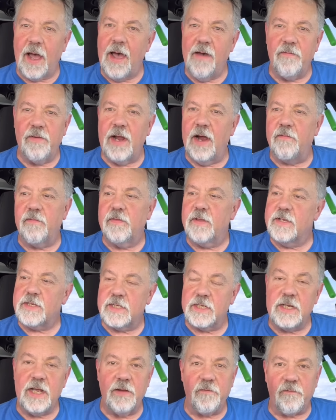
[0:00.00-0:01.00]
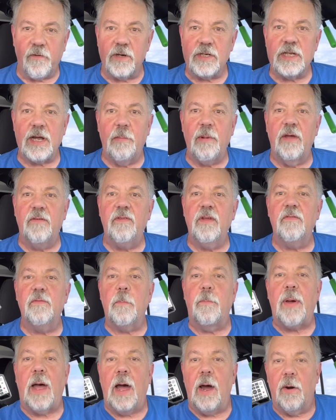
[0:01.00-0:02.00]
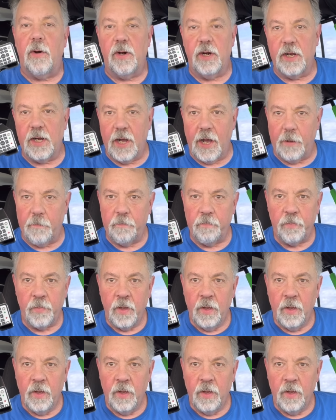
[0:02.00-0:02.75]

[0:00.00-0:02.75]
I haven't ever, this is it. First time I've even powered it up.